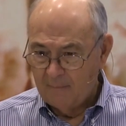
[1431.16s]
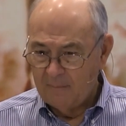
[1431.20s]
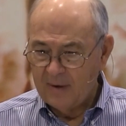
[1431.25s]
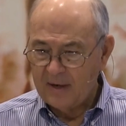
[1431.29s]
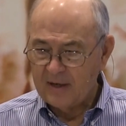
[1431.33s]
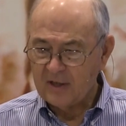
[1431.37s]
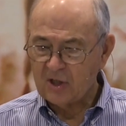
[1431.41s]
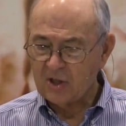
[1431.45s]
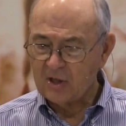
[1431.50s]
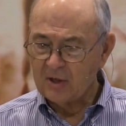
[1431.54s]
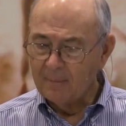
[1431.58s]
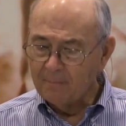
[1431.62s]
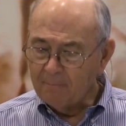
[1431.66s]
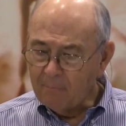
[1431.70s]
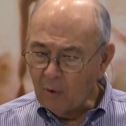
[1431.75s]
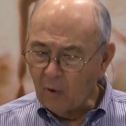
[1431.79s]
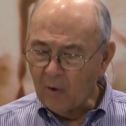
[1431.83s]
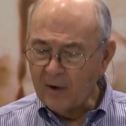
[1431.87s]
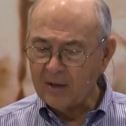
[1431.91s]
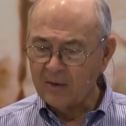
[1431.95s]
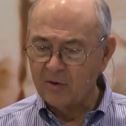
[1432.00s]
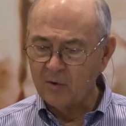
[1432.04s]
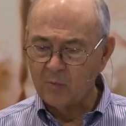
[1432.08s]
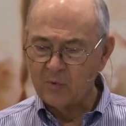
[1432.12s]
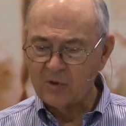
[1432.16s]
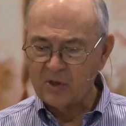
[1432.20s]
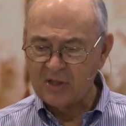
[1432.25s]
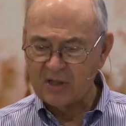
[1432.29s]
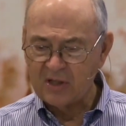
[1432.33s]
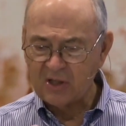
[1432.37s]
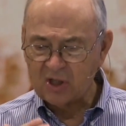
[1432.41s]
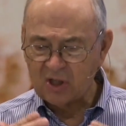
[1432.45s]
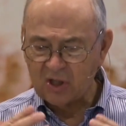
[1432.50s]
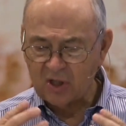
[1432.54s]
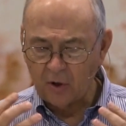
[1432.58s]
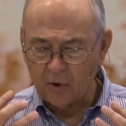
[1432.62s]
But at some point, there was
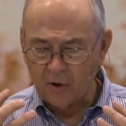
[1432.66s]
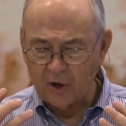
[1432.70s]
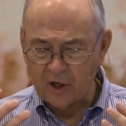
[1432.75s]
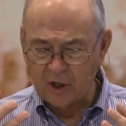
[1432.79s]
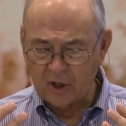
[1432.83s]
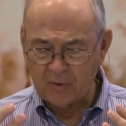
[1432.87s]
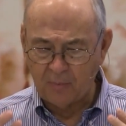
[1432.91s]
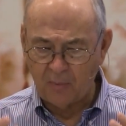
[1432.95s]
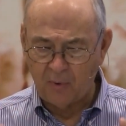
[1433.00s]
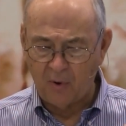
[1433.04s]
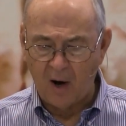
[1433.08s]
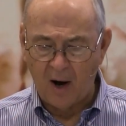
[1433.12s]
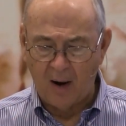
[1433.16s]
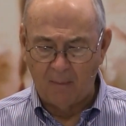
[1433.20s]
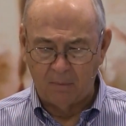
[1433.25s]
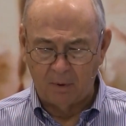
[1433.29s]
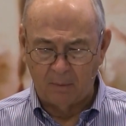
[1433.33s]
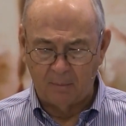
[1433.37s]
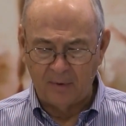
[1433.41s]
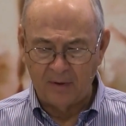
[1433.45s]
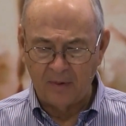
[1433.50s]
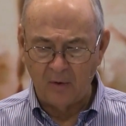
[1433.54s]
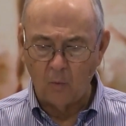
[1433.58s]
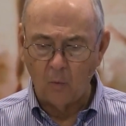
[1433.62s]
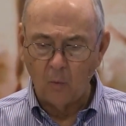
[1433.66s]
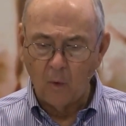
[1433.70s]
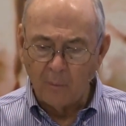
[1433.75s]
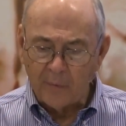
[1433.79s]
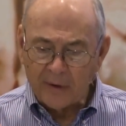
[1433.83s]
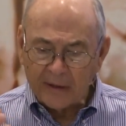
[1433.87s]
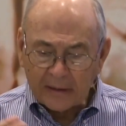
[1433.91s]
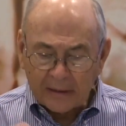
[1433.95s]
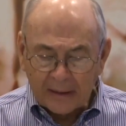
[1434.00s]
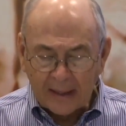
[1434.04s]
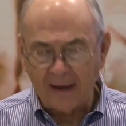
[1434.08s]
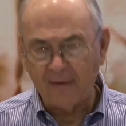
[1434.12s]
this serious problem, and the
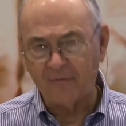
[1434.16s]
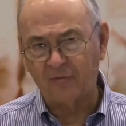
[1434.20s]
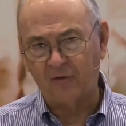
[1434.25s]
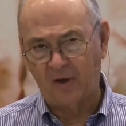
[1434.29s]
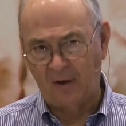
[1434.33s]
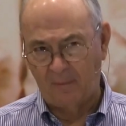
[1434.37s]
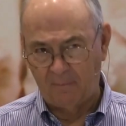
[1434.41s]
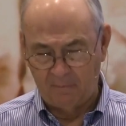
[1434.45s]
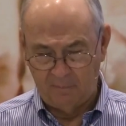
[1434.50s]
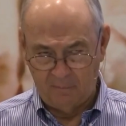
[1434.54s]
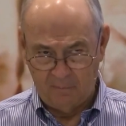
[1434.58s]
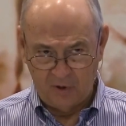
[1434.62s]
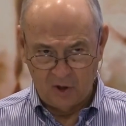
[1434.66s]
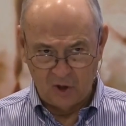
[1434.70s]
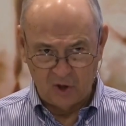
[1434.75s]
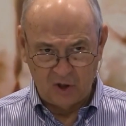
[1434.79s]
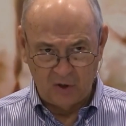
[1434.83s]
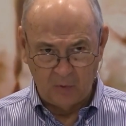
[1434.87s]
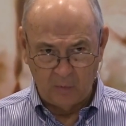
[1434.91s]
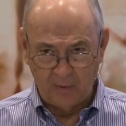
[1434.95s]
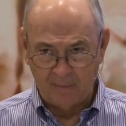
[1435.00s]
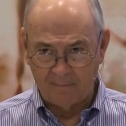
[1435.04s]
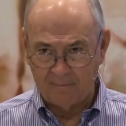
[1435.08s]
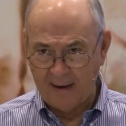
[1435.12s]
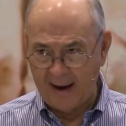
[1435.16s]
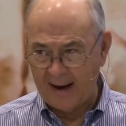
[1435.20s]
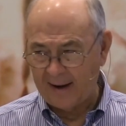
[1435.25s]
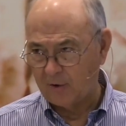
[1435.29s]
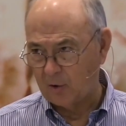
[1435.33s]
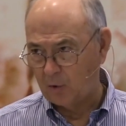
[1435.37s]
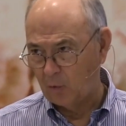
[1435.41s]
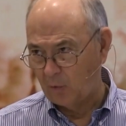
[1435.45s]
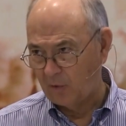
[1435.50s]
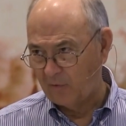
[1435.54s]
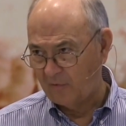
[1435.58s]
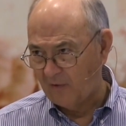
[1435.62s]
woman left him, and she went back
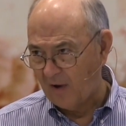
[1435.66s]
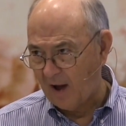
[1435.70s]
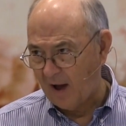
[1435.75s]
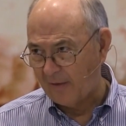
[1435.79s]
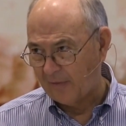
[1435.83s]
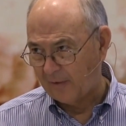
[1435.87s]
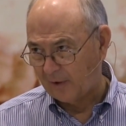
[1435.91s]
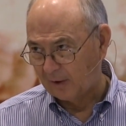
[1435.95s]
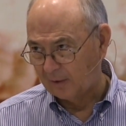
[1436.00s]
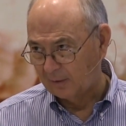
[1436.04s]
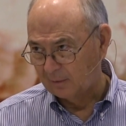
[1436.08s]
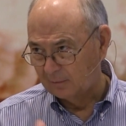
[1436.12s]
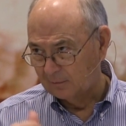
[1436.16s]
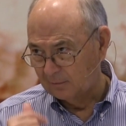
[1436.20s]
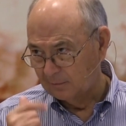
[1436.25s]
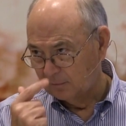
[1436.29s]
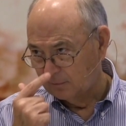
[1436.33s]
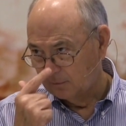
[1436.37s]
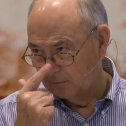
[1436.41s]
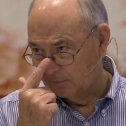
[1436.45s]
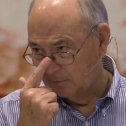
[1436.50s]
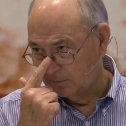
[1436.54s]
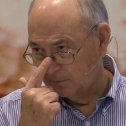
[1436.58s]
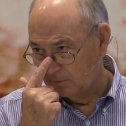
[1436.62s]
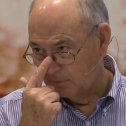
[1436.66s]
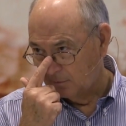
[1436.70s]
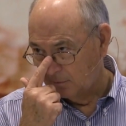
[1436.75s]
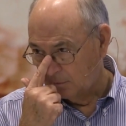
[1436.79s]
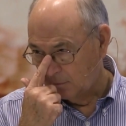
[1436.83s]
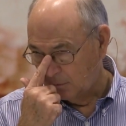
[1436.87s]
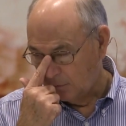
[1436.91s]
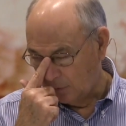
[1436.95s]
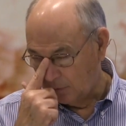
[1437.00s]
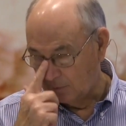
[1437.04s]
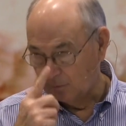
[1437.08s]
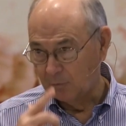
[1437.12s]
to her father.
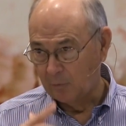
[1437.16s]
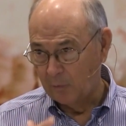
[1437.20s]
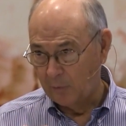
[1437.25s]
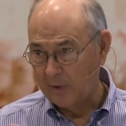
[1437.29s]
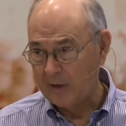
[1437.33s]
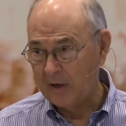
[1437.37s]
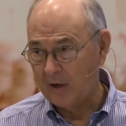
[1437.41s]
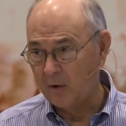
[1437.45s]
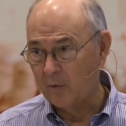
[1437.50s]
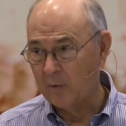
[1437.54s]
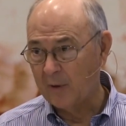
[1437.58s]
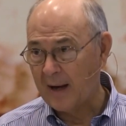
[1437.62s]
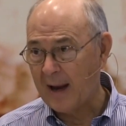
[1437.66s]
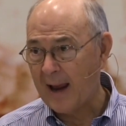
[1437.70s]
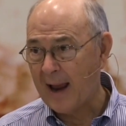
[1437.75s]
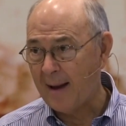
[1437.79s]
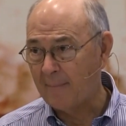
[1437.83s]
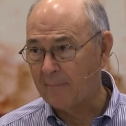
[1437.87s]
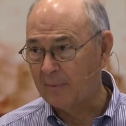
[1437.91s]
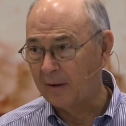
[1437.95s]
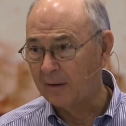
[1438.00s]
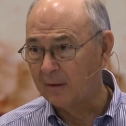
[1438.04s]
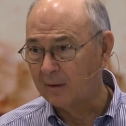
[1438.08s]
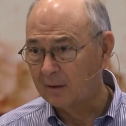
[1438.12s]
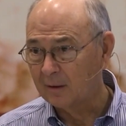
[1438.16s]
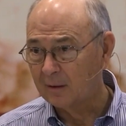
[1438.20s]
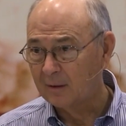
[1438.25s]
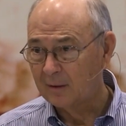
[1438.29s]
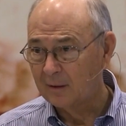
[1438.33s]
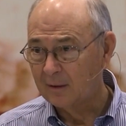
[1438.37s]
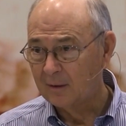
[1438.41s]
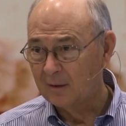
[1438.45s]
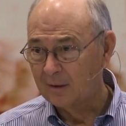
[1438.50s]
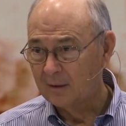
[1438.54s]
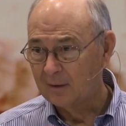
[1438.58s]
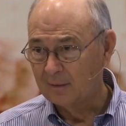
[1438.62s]
Well, when we hear what happened,
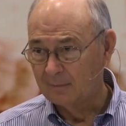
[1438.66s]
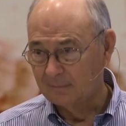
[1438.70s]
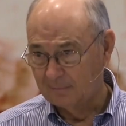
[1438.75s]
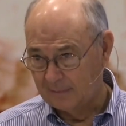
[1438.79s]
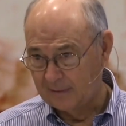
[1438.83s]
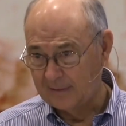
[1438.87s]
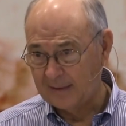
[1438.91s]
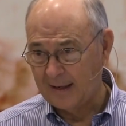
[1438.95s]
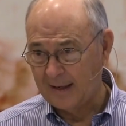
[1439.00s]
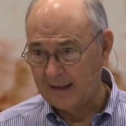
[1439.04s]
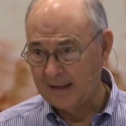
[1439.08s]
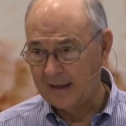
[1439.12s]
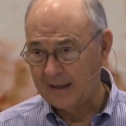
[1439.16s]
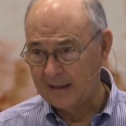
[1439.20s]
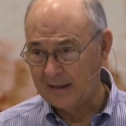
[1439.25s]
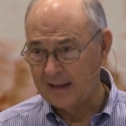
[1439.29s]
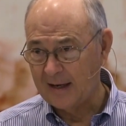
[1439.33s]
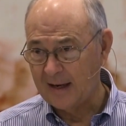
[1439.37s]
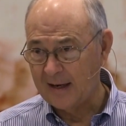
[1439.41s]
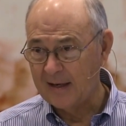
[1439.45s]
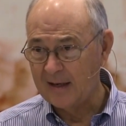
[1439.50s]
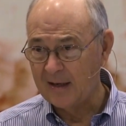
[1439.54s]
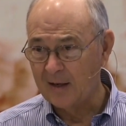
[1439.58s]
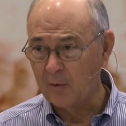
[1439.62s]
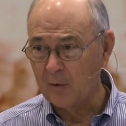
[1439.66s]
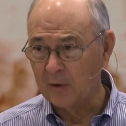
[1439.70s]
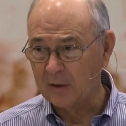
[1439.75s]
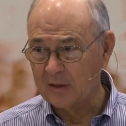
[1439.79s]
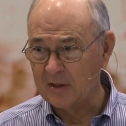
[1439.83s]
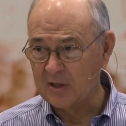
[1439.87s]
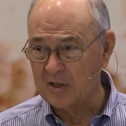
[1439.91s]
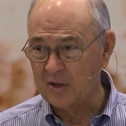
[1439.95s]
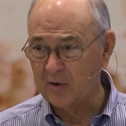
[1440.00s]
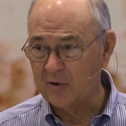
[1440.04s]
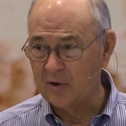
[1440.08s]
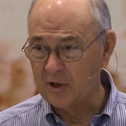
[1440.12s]
kind of get the idea what
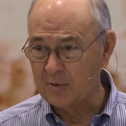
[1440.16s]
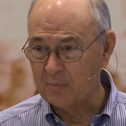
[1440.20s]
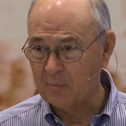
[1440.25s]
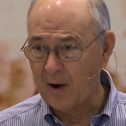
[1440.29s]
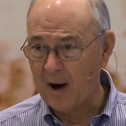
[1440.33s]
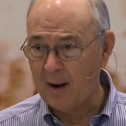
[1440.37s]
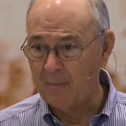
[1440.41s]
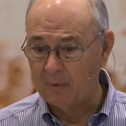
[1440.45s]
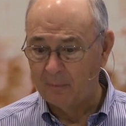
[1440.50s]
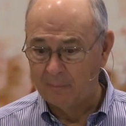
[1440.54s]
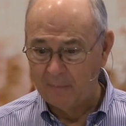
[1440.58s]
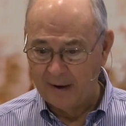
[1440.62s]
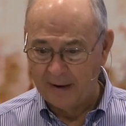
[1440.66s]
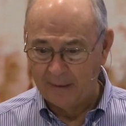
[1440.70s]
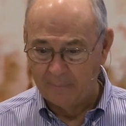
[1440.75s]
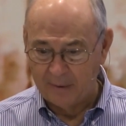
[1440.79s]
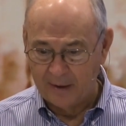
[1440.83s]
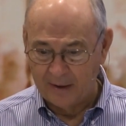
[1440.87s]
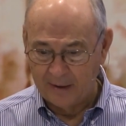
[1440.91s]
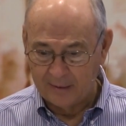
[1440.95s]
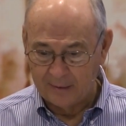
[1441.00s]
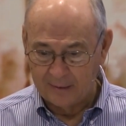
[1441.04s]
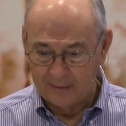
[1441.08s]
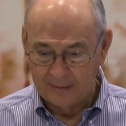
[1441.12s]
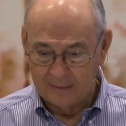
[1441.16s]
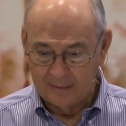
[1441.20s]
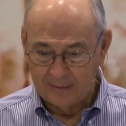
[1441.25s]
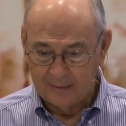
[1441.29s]
the serious problem may have been.